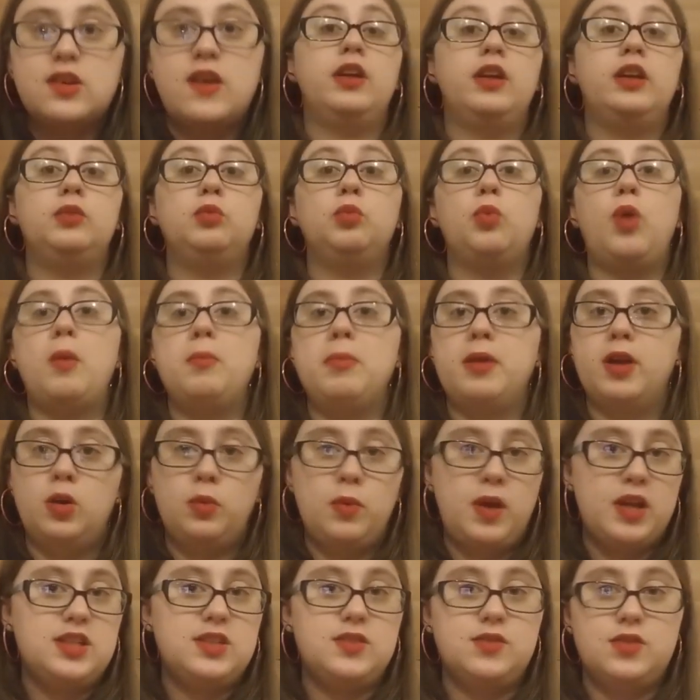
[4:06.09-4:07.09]
I figured what
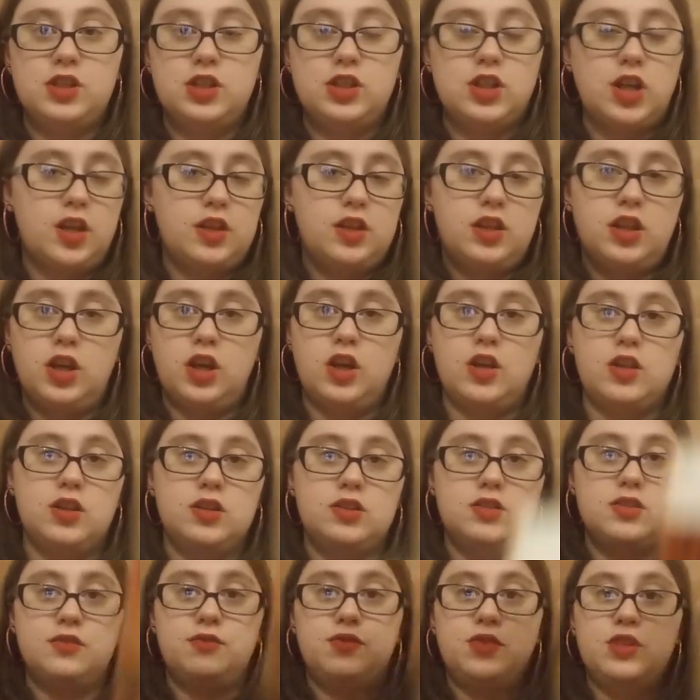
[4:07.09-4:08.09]
better way to finish out the year
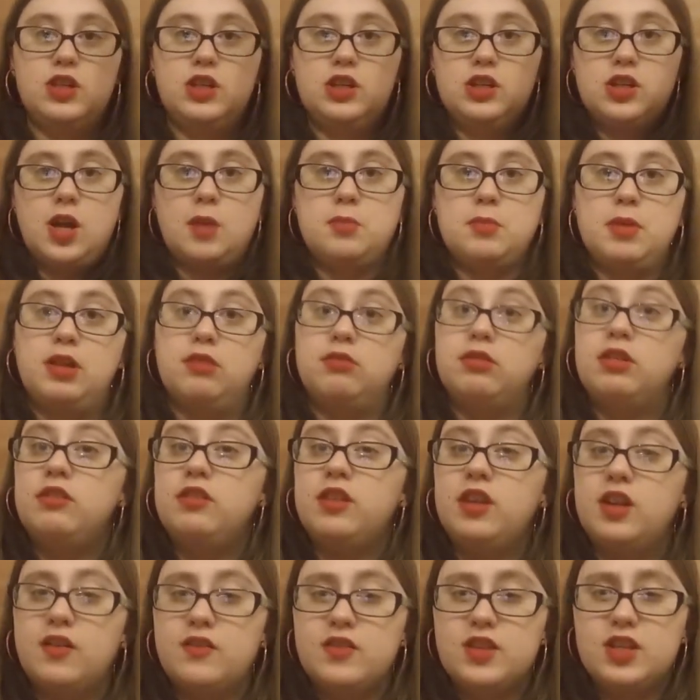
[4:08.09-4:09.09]
than to finish up my
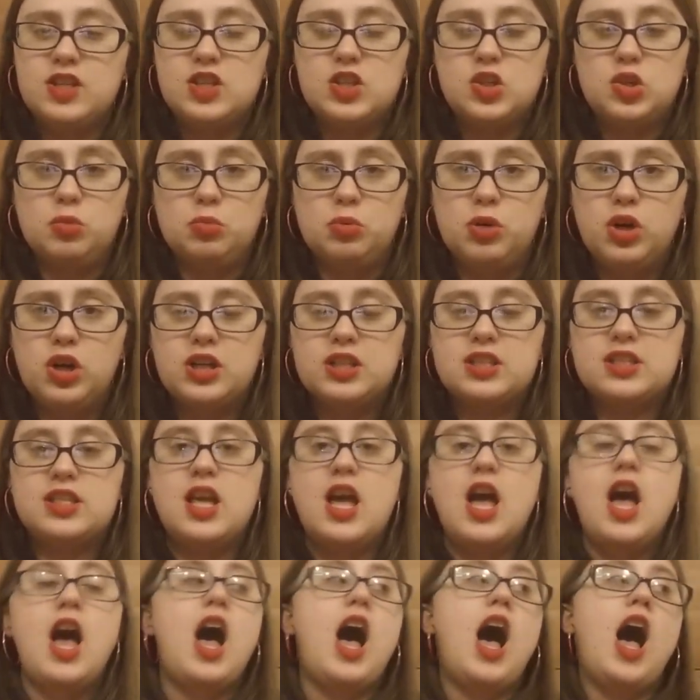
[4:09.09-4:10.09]
reread of these two
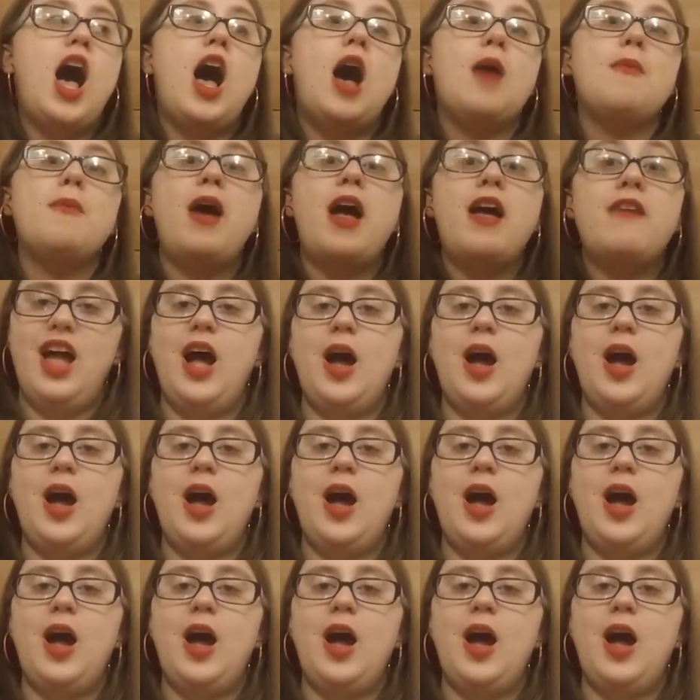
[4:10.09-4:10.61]
books. Um,